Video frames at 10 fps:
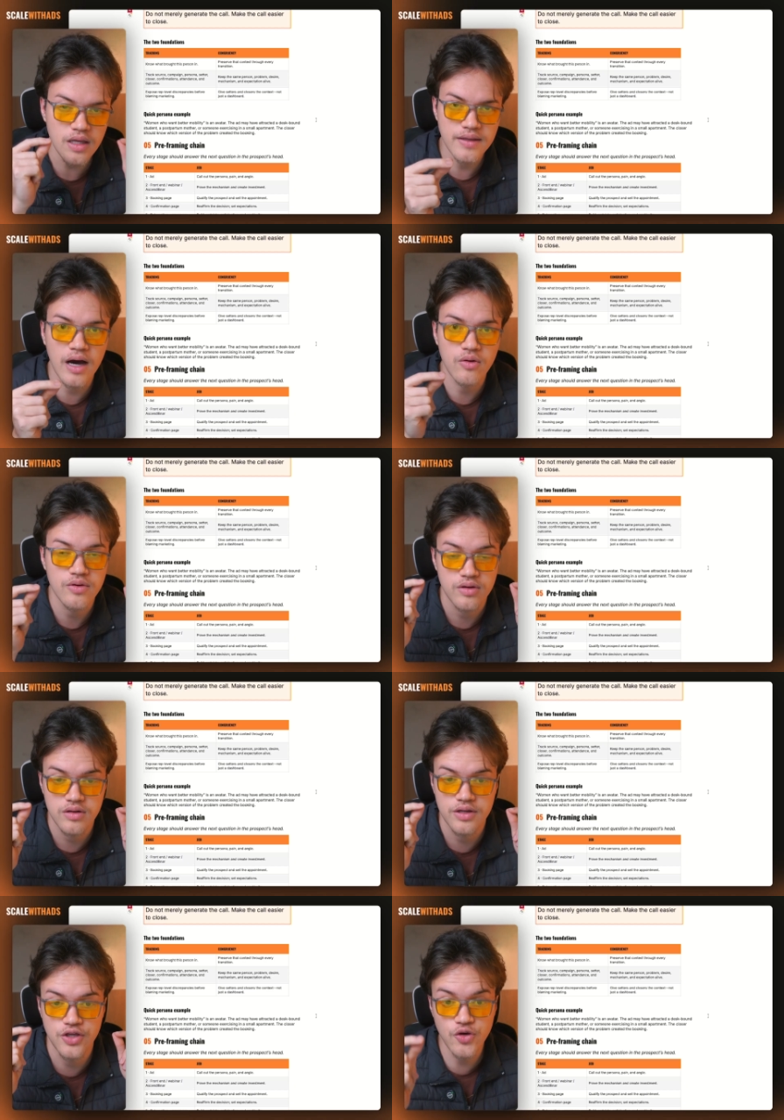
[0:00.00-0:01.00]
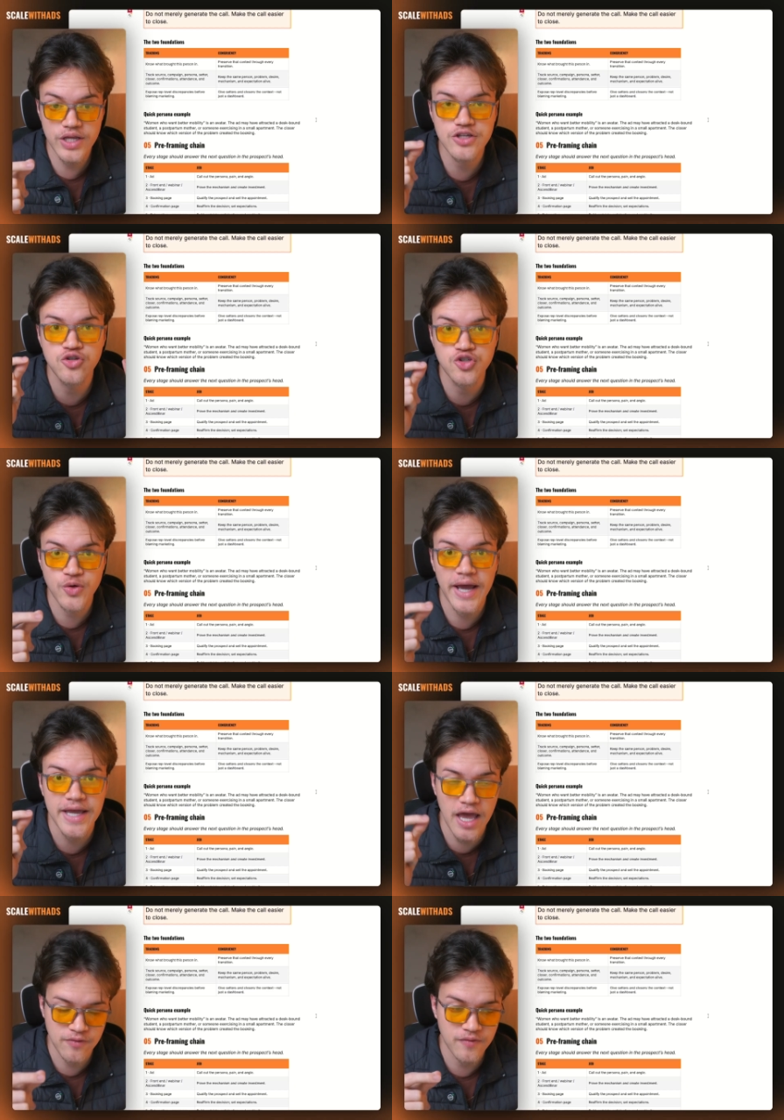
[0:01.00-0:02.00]
Now, you need to
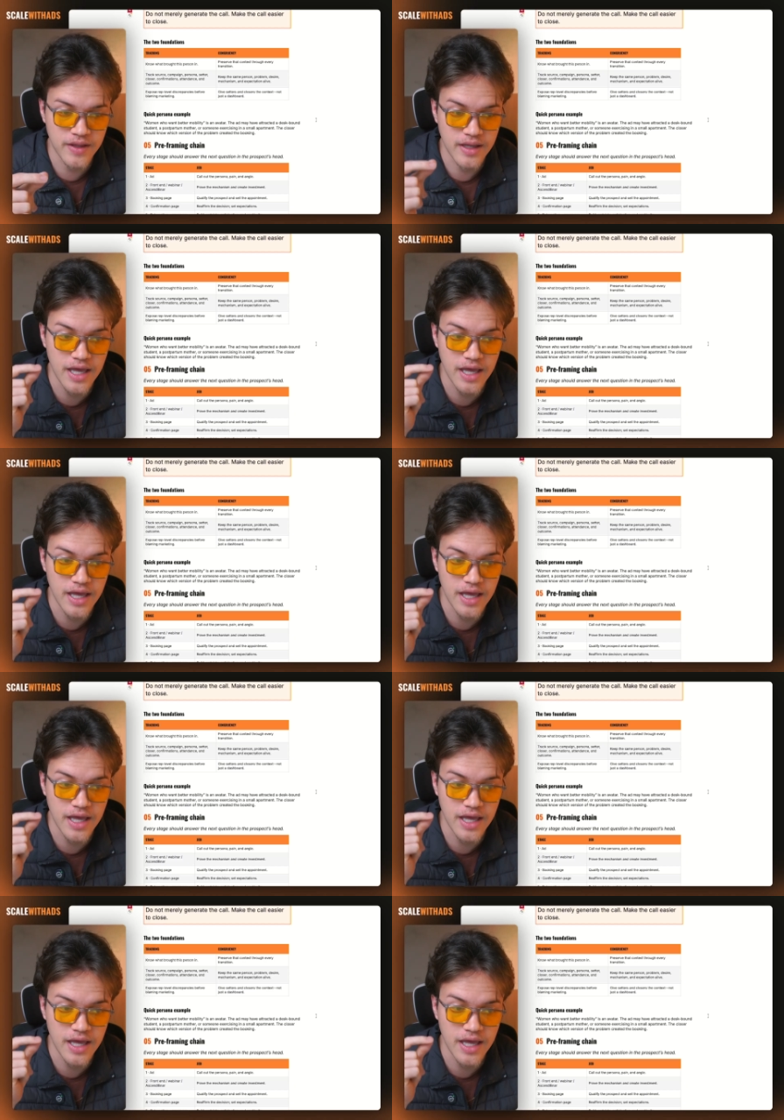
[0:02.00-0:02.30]
track everything.